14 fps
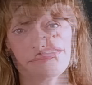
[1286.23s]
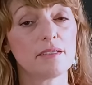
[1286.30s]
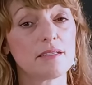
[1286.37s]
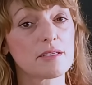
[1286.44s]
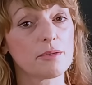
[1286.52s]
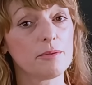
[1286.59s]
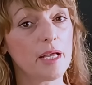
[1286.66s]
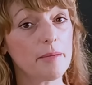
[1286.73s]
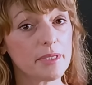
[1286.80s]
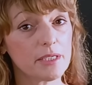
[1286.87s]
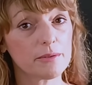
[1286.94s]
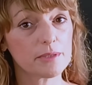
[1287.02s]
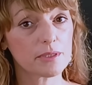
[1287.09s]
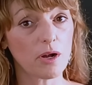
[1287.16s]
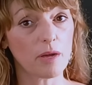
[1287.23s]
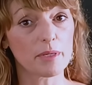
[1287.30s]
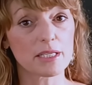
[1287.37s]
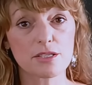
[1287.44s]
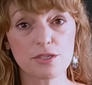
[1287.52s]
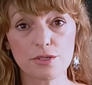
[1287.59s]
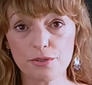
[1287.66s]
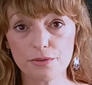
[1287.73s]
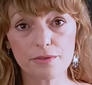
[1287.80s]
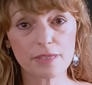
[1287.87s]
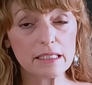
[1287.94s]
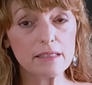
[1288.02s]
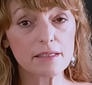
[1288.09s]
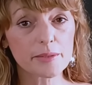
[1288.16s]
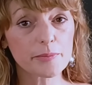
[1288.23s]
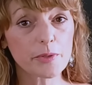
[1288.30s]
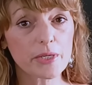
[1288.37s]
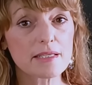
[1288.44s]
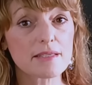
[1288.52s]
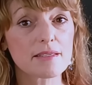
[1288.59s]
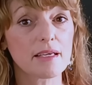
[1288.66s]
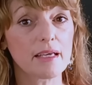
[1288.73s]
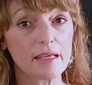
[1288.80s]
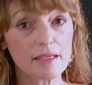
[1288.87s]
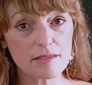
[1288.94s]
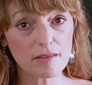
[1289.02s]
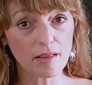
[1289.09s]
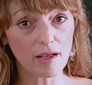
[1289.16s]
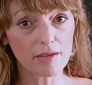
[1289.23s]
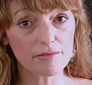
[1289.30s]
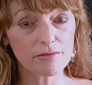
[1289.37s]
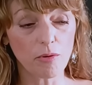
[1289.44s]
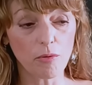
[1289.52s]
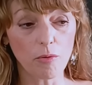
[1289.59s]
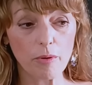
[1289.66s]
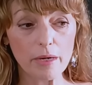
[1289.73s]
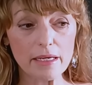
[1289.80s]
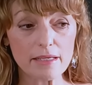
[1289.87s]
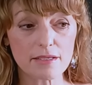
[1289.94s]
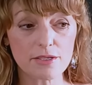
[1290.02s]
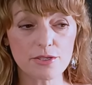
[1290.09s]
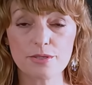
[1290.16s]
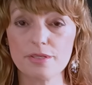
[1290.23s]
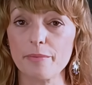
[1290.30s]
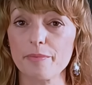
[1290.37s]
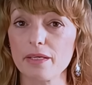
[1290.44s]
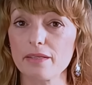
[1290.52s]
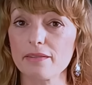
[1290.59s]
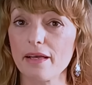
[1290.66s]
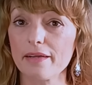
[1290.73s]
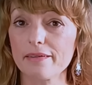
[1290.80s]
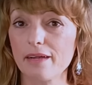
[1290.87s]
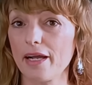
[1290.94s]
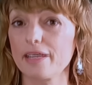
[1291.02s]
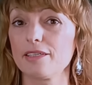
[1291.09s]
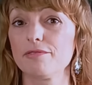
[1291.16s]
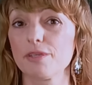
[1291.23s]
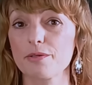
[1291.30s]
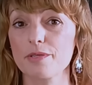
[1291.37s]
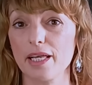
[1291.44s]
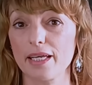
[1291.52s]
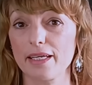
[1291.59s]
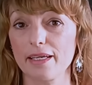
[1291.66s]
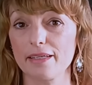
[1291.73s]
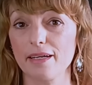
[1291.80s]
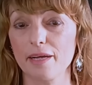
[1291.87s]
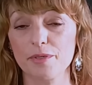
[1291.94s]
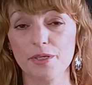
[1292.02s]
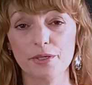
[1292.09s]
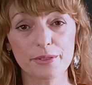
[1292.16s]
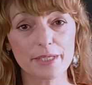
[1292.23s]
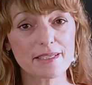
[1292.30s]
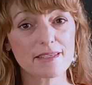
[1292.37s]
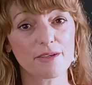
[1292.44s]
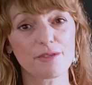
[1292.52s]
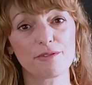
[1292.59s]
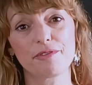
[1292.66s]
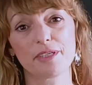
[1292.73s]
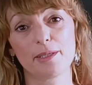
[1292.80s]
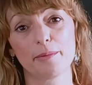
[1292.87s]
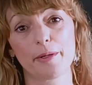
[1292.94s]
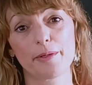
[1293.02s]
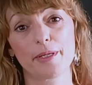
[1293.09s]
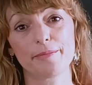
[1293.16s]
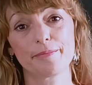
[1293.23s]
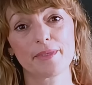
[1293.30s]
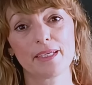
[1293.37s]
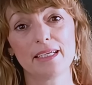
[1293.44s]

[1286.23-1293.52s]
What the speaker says: So let me know in the comments, do you think limerence is love, or is it just something that kind of looks like it? I'm curious how you feel about it.